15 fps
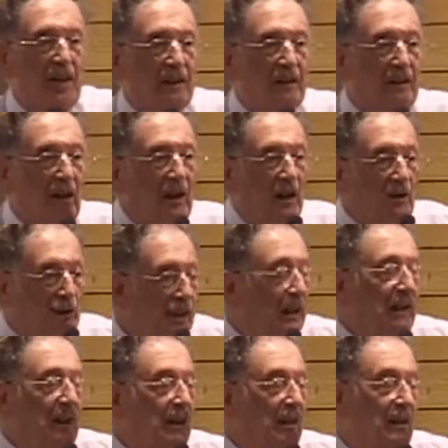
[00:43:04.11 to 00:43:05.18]
that
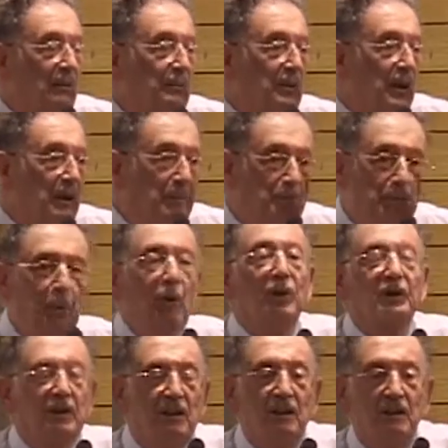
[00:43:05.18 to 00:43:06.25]
really
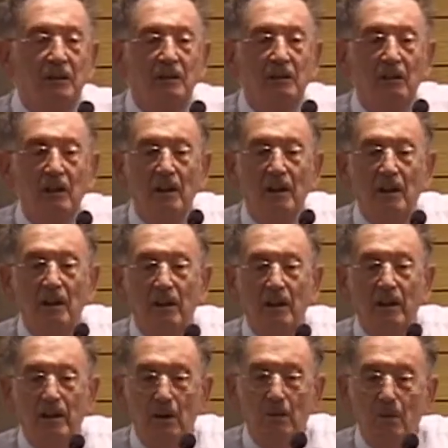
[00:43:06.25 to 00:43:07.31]
important
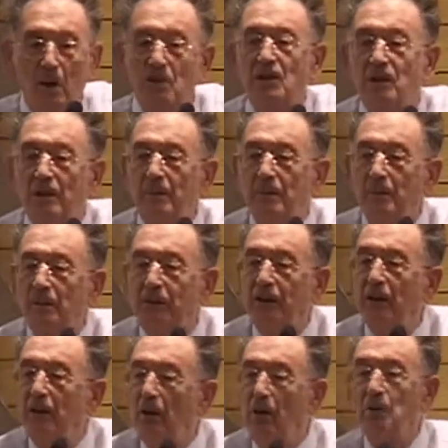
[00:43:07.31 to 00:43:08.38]
Muslim
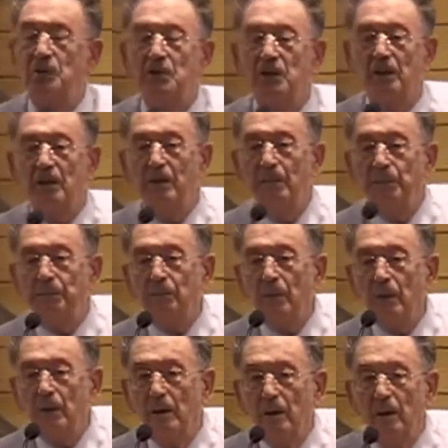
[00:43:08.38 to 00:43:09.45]
theologian
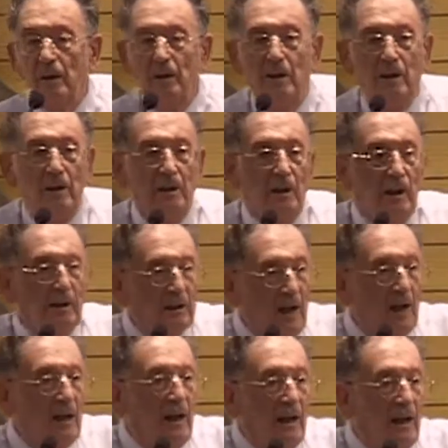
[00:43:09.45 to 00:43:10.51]
uh, at
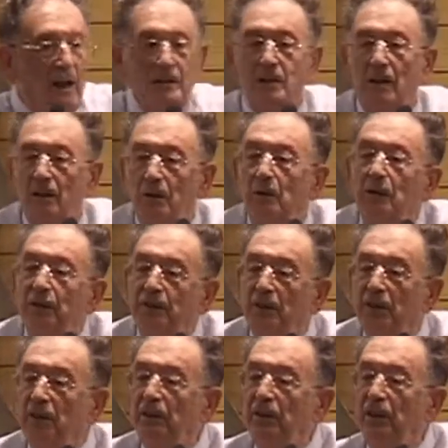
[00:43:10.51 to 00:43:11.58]
Al Azhar
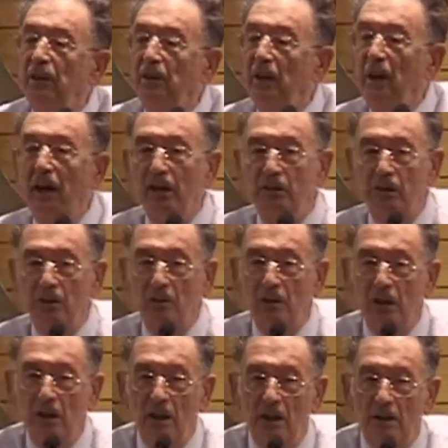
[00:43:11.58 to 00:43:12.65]
University in Cairo,
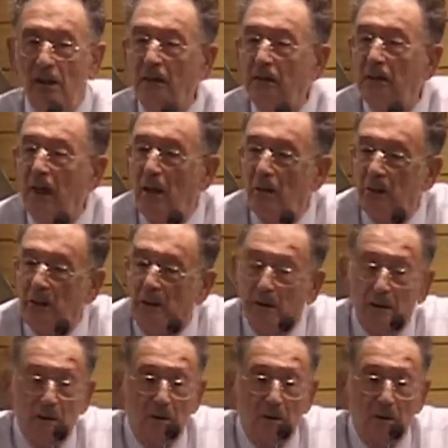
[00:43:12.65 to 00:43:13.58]
Tantawi.